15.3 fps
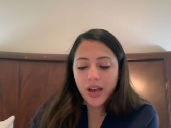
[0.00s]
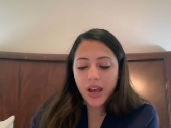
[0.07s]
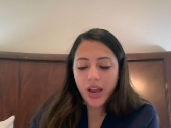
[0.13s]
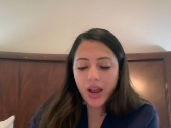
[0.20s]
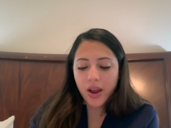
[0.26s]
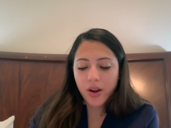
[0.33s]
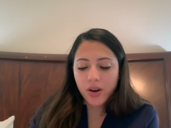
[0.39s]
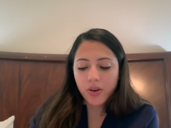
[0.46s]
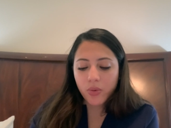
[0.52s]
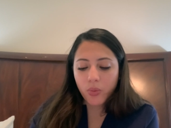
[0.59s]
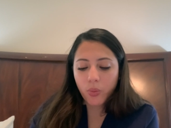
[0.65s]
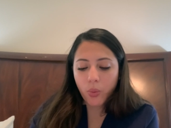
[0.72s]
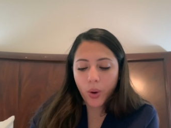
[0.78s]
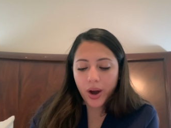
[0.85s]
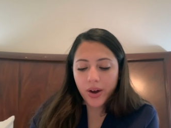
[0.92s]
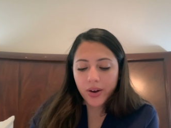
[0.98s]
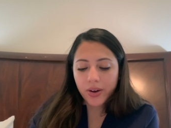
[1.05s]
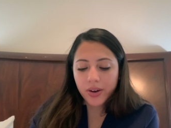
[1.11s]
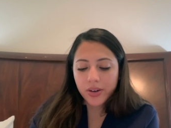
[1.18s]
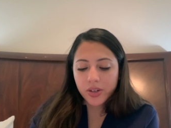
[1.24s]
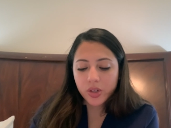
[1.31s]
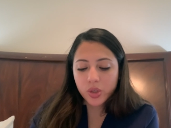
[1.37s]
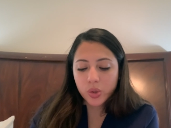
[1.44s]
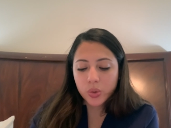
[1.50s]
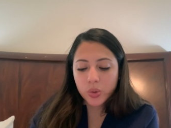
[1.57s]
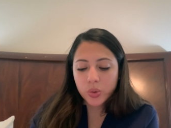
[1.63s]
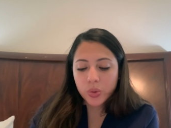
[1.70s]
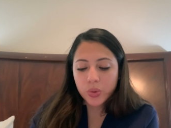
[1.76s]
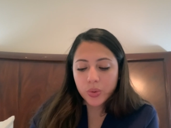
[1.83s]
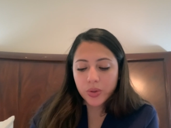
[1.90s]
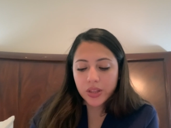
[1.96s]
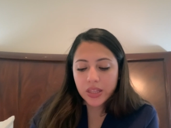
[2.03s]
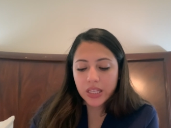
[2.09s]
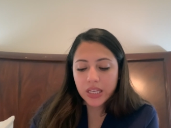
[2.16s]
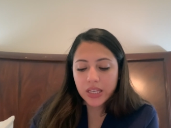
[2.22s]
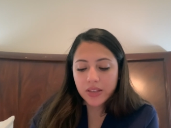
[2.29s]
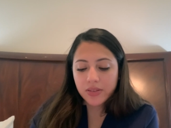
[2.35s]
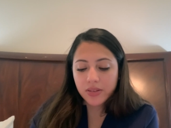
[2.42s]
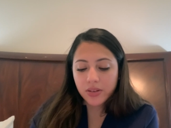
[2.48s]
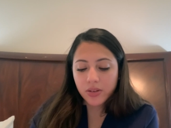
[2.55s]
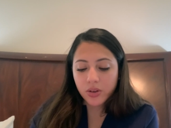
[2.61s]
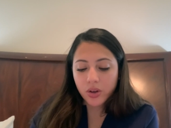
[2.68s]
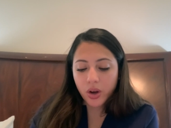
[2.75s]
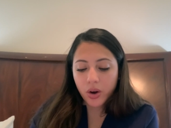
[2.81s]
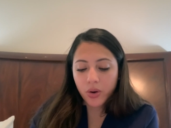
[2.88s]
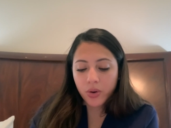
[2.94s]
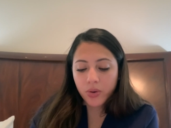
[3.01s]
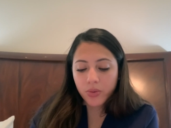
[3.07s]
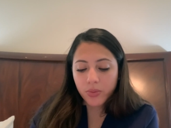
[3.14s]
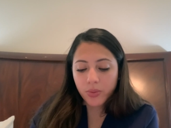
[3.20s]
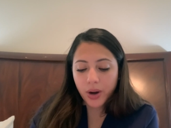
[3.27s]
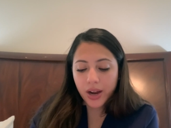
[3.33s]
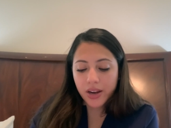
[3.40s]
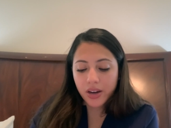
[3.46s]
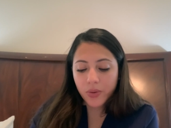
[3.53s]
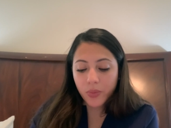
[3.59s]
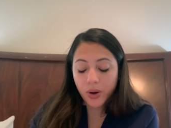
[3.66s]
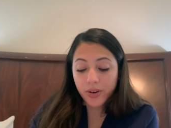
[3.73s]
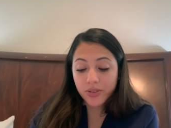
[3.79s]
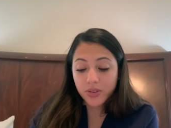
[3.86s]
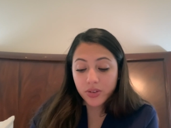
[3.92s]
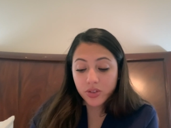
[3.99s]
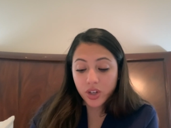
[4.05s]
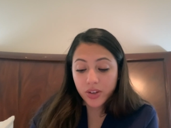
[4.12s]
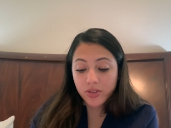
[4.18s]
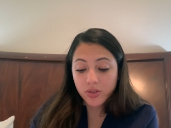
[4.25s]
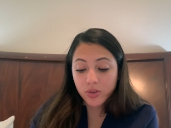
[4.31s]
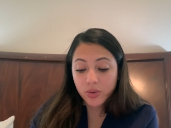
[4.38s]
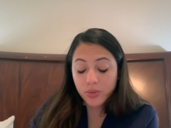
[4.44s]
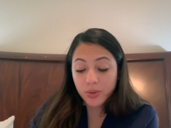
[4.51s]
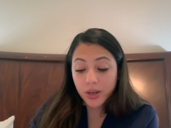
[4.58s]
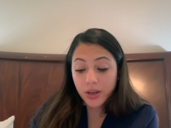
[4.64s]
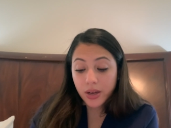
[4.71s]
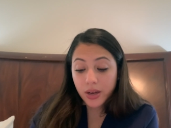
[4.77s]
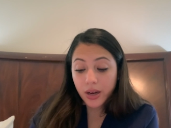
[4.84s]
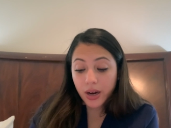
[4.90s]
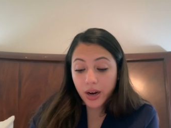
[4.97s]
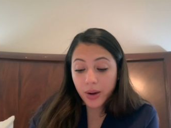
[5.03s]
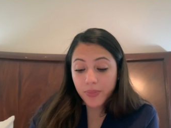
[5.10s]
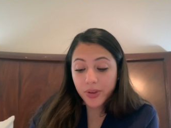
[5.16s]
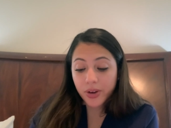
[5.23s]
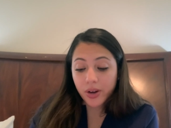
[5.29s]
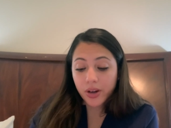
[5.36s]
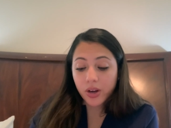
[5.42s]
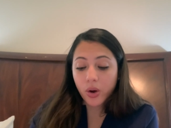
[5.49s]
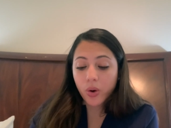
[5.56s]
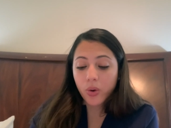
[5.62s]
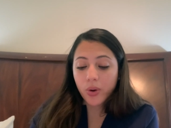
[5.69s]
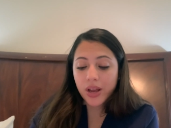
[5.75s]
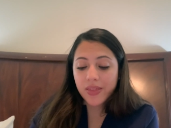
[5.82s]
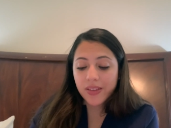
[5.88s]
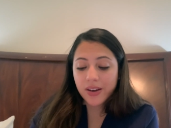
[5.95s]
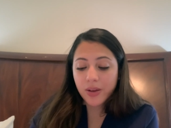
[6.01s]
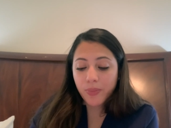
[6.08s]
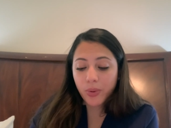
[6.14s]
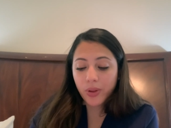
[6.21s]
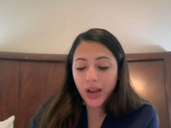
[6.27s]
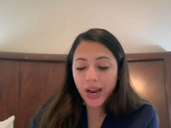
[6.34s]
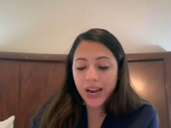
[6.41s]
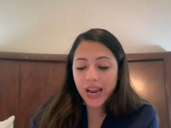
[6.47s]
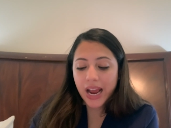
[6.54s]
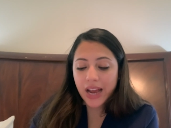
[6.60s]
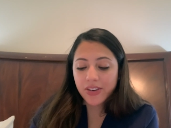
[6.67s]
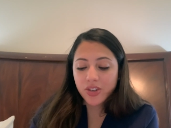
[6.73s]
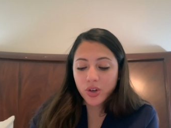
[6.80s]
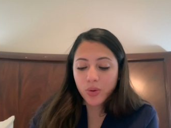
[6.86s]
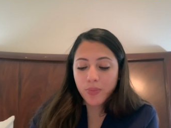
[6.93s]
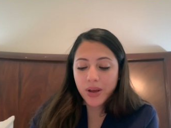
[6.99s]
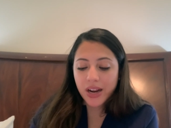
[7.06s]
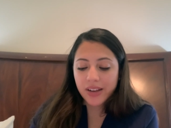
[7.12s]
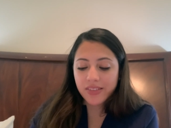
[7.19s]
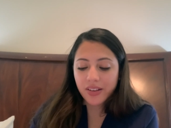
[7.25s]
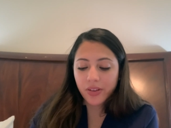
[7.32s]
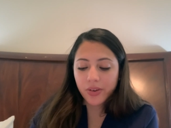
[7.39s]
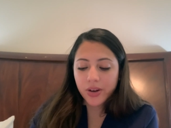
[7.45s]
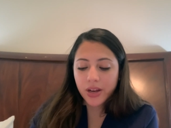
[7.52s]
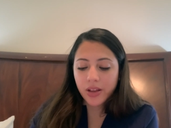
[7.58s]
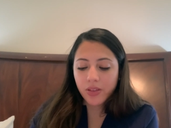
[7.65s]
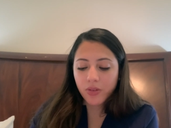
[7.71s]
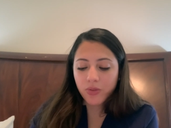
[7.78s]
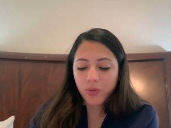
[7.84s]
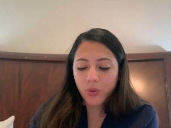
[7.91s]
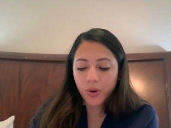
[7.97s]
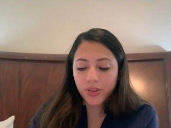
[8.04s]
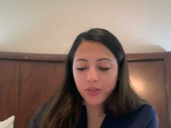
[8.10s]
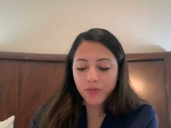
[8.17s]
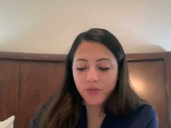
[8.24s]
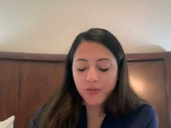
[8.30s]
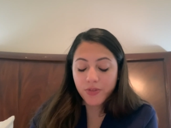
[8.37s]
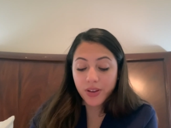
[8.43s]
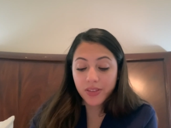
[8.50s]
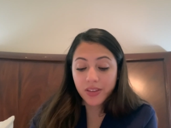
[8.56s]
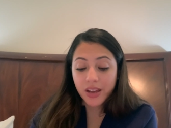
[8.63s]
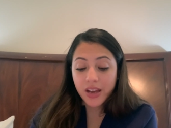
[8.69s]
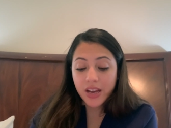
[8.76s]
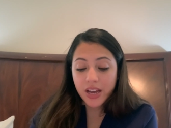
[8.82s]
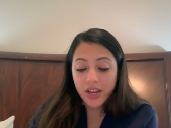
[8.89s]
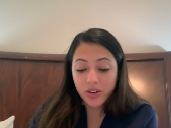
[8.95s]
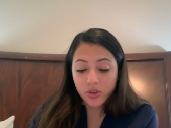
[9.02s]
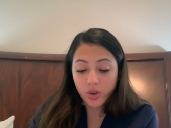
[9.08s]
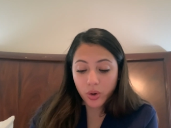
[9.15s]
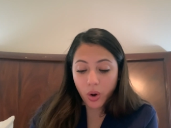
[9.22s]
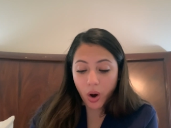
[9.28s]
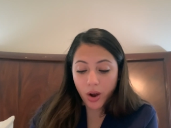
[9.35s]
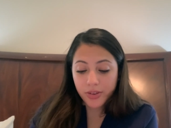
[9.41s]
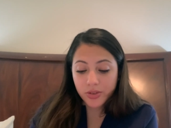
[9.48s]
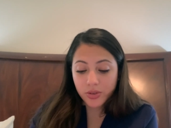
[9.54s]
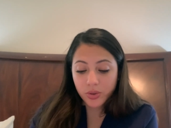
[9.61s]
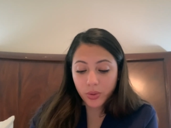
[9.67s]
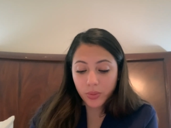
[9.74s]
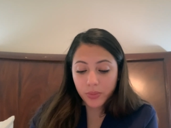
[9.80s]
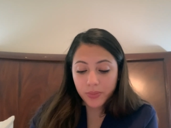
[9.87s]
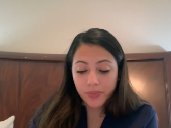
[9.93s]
And where do these go, right, in regards to the chest tube? They're going to go in the nippoli, anterior mid-axillary, and the fourth and fifth intercostal.